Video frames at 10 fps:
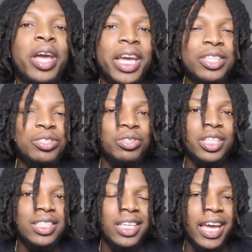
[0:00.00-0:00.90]

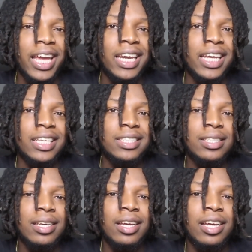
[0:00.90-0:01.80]
interest in
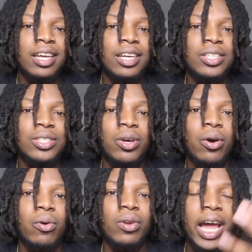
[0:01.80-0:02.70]
it.
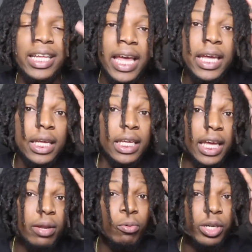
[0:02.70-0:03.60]
So like they can
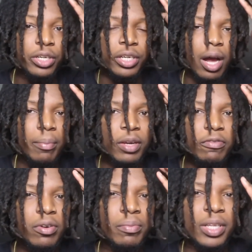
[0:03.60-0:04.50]
get where you're coming
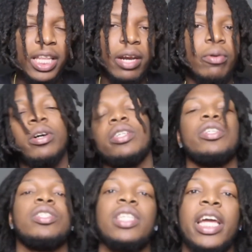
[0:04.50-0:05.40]
from, but they don't
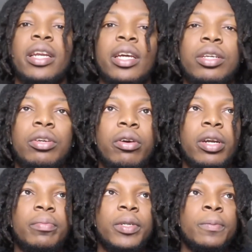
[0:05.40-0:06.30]
understand it, you know
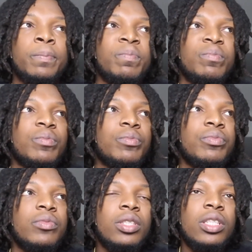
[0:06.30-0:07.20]
what I mean?
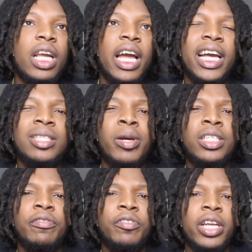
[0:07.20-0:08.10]

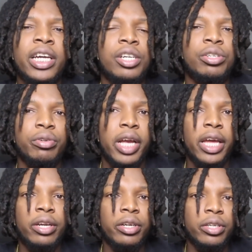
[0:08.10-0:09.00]
Especially if you're like a
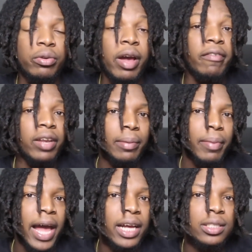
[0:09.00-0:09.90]
creator, you have like
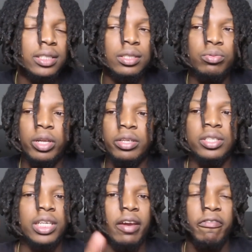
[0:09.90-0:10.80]
passions, whether
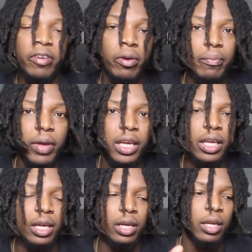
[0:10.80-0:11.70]
it's like
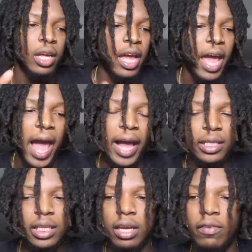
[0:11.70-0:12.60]
filmmaking,
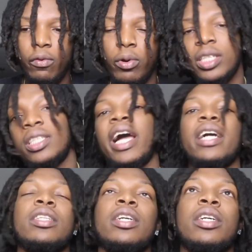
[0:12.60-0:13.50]
acting, voice
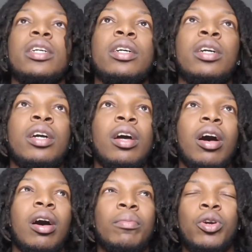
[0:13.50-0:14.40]
acting,
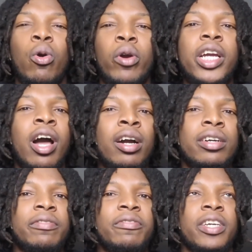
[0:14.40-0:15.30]

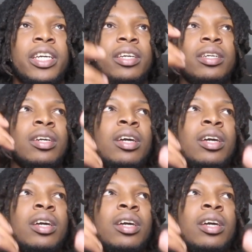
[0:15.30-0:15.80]
choreography,